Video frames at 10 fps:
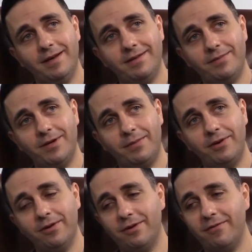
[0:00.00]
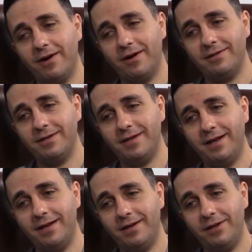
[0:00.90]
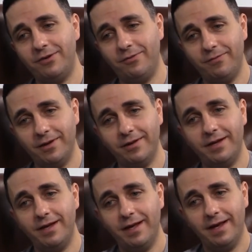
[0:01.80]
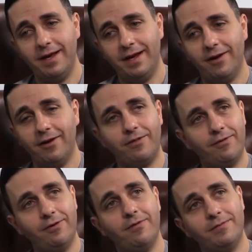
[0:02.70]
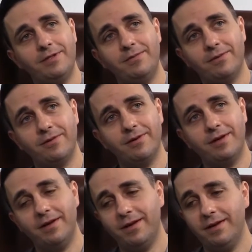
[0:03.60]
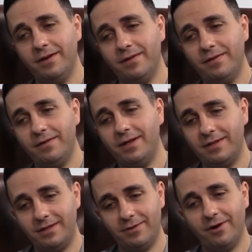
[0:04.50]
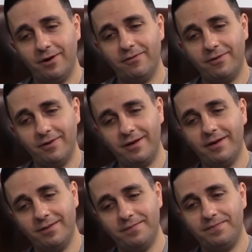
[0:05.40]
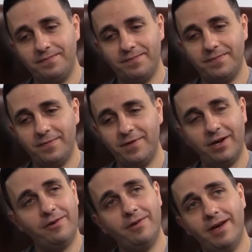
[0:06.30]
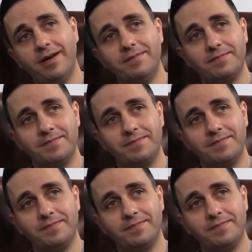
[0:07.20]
is a big pillar of ours, and, and, and humility. And all three of them seem to really, they seem to all really. Um, value that.